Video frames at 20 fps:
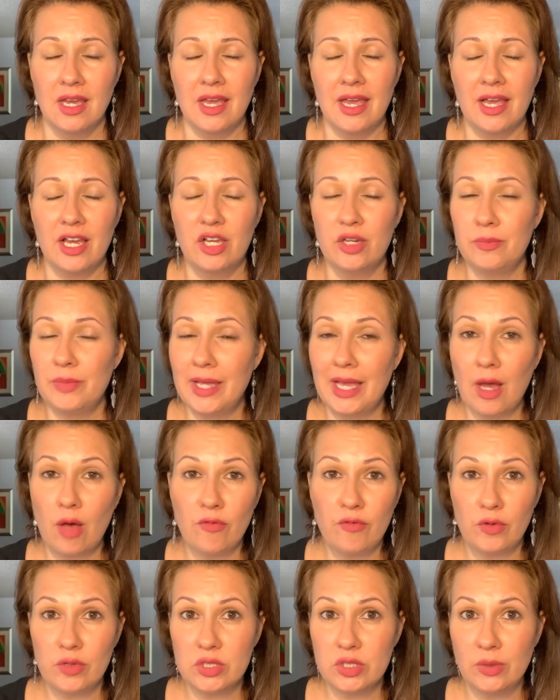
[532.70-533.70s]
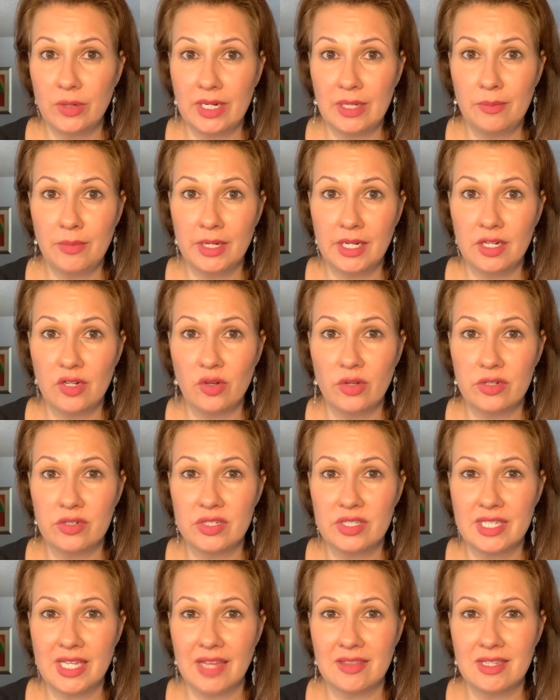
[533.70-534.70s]
could be helpful to anybody to
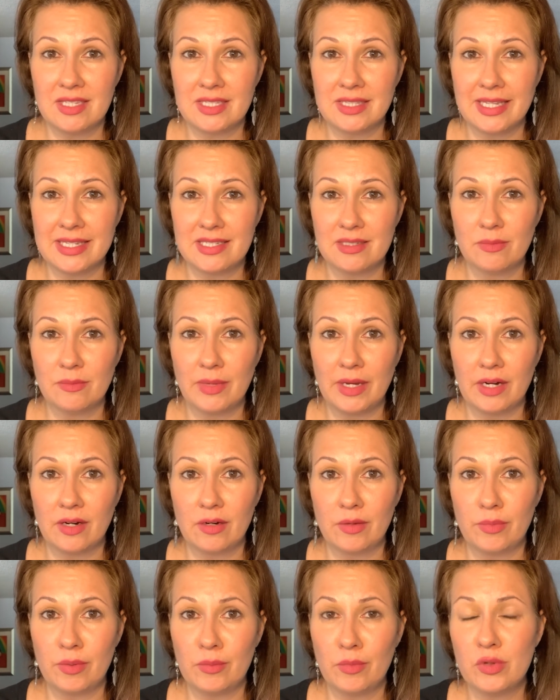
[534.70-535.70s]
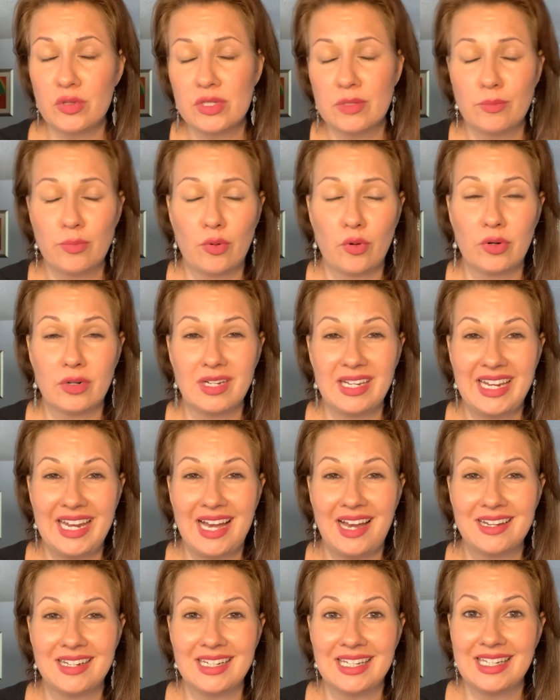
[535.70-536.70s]
understand this lesson better, but most importantly,
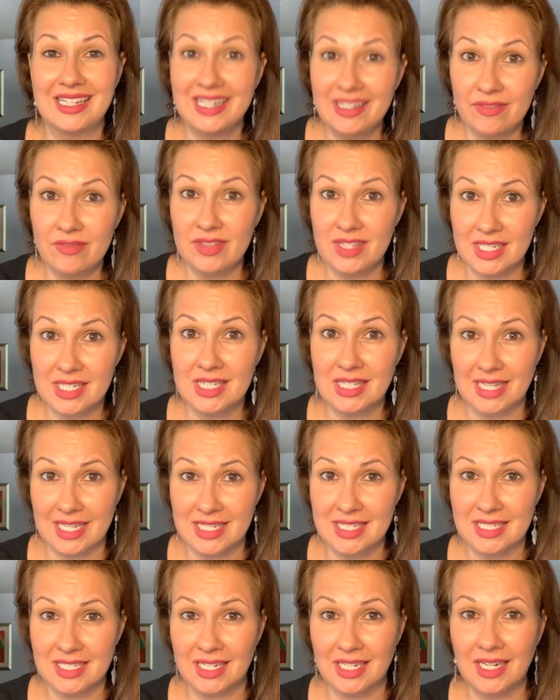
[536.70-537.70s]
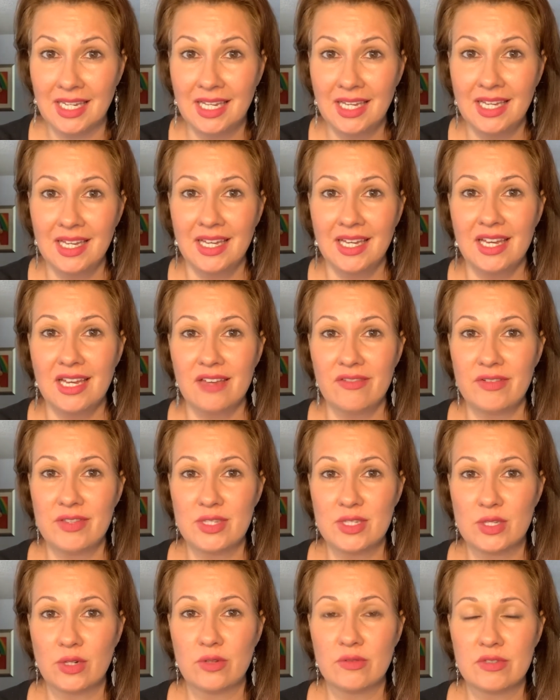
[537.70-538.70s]
how to live this lesson if it
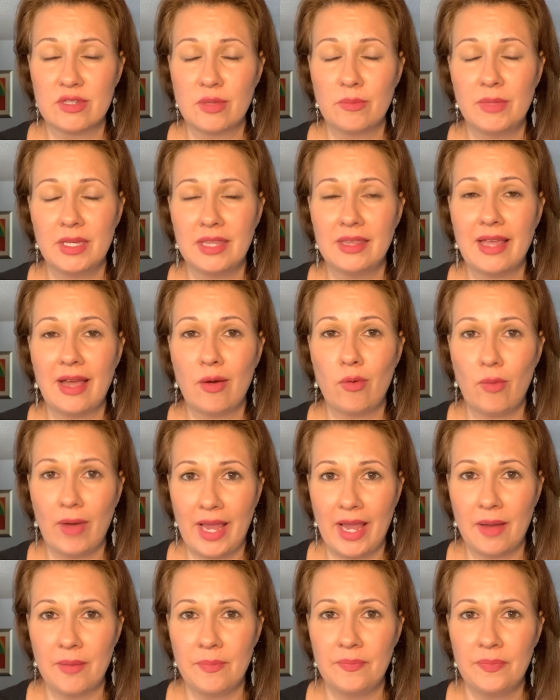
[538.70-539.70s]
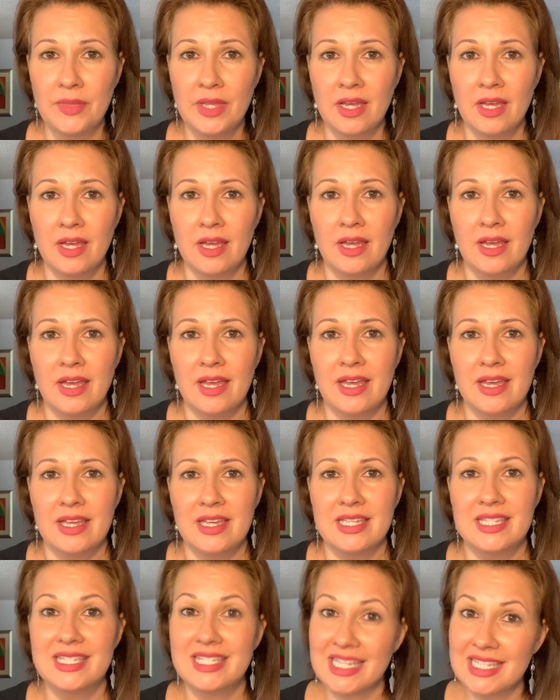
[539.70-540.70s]
serves them in that way.
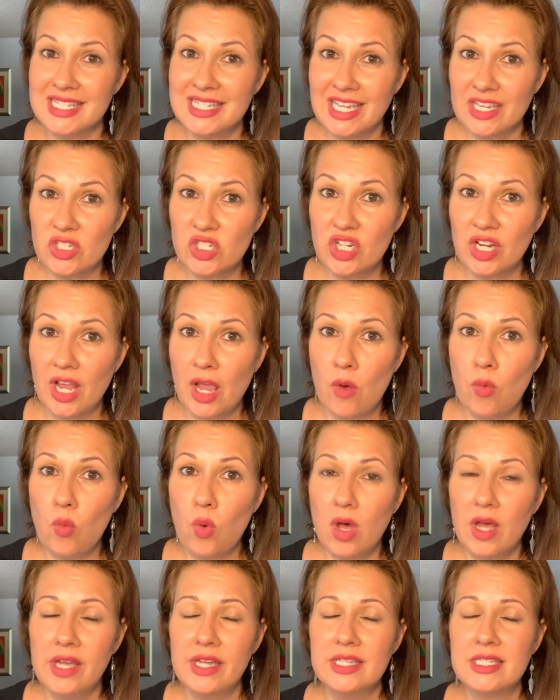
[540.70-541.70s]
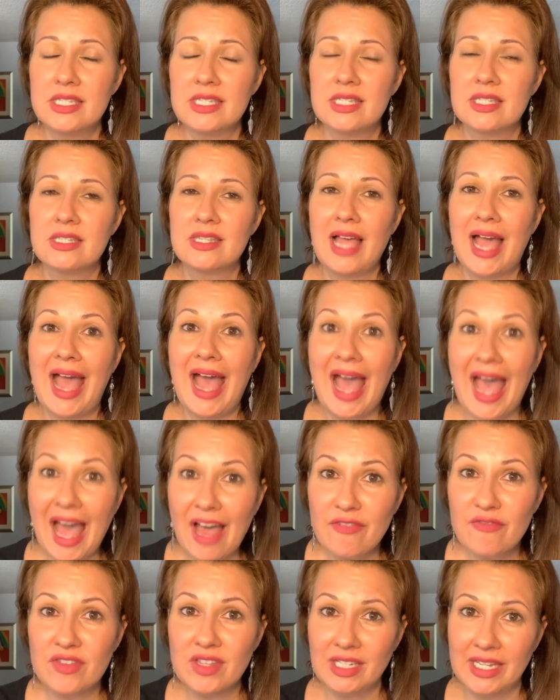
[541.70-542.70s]
Since yesterday was
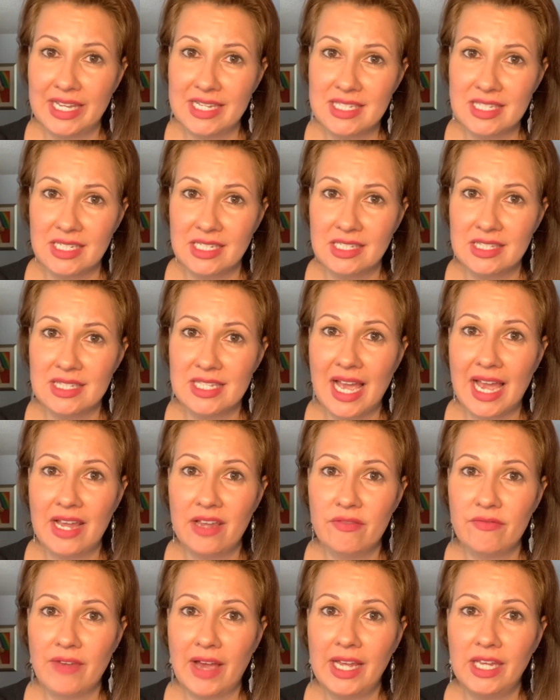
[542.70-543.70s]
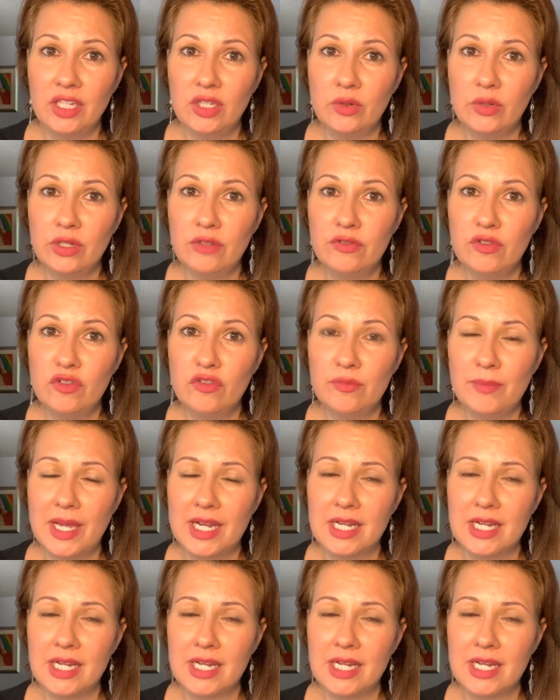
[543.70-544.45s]
half the lessons, I invite you, if you've made